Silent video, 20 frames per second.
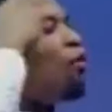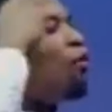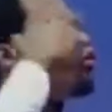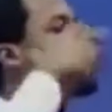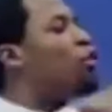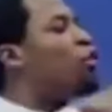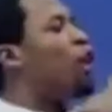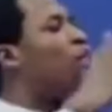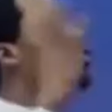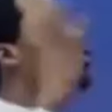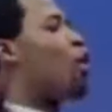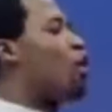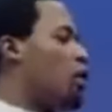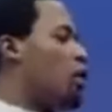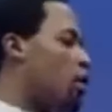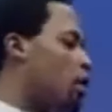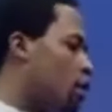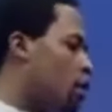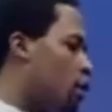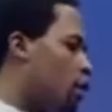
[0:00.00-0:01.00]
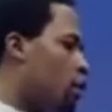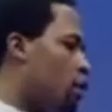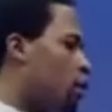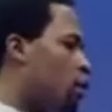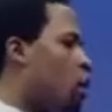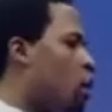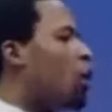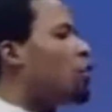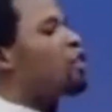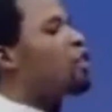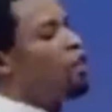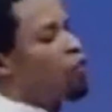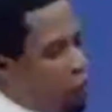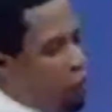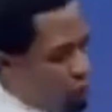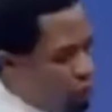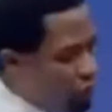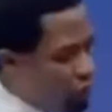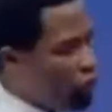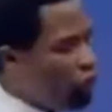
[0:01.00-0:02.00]
enough to say sorry. God still
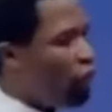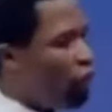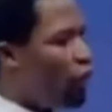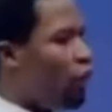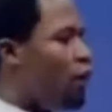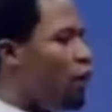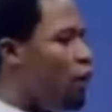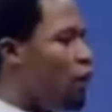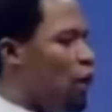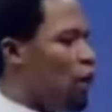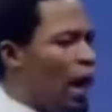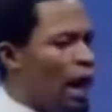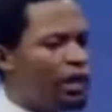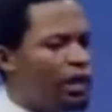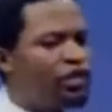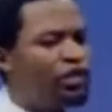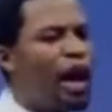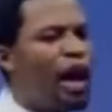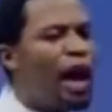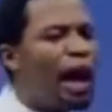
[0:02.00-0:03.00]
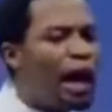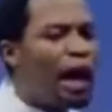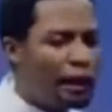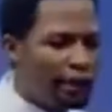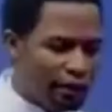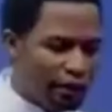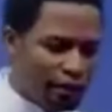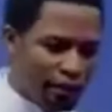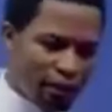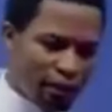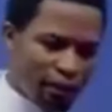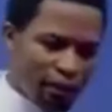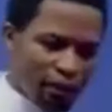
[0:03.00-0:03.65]
forgives you. You are a child.